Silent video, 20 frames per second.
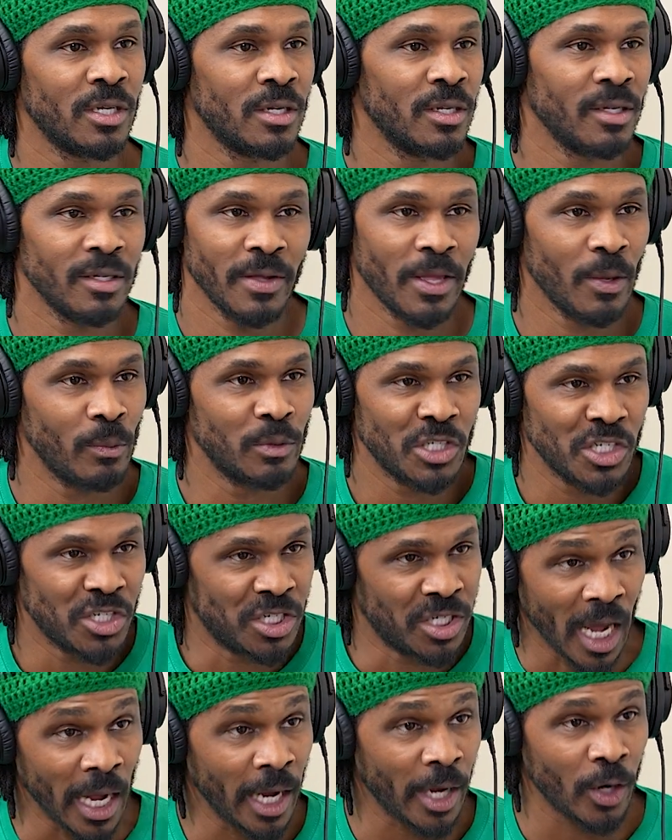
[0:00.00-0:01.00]
to the yeah. he was
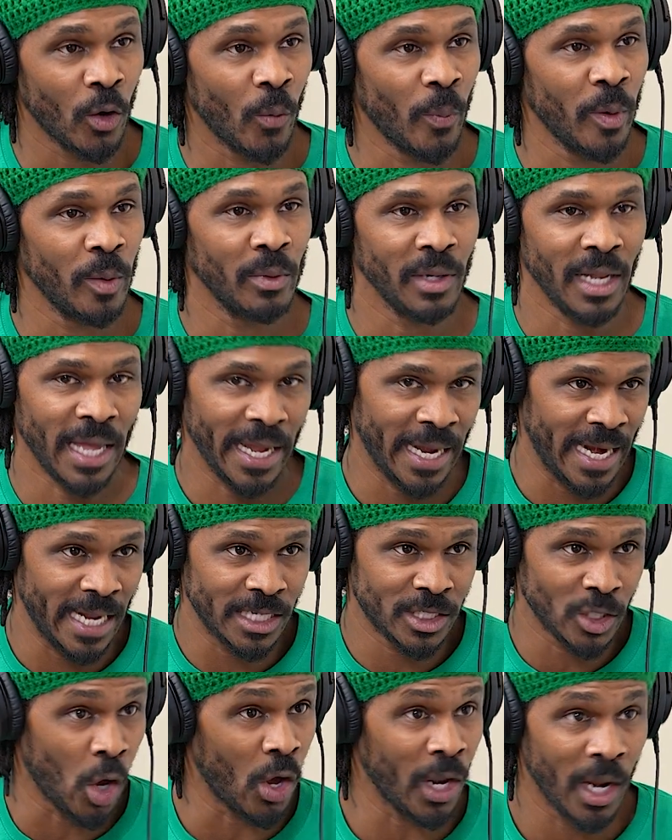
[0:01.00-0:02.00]
just dunking on people like yeah.
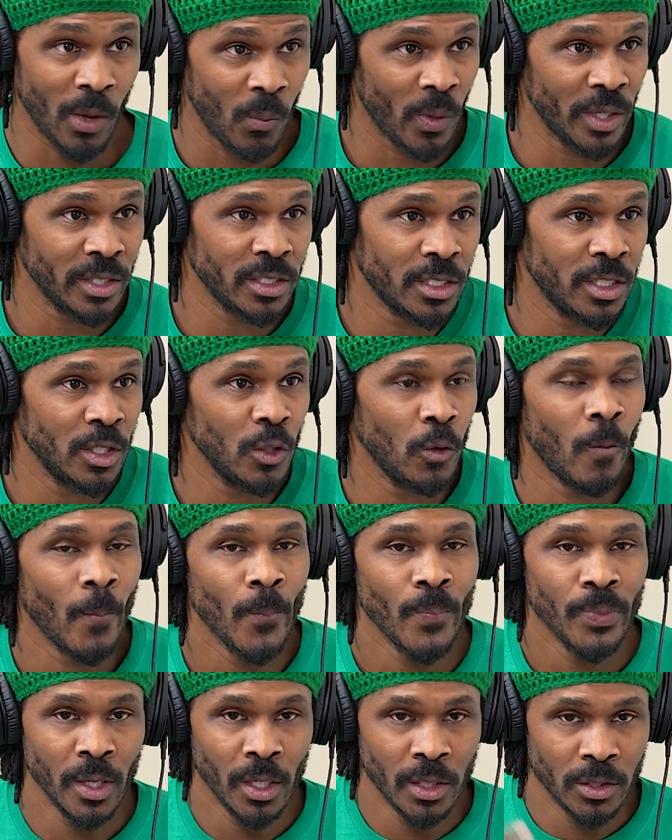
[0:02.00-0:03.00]
that's all I wanted to do. Yeah.